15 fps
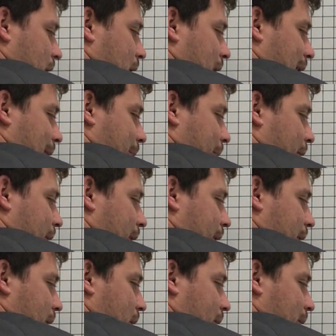Up 1
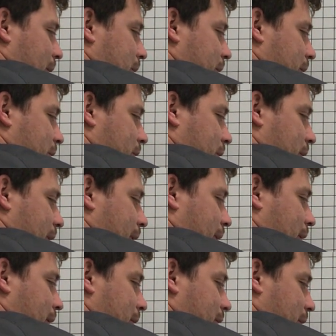over 2. And it
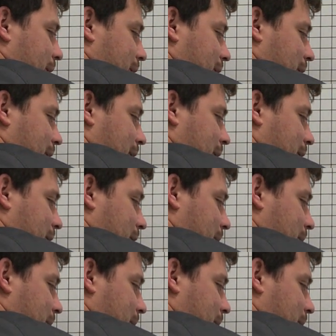looks like this.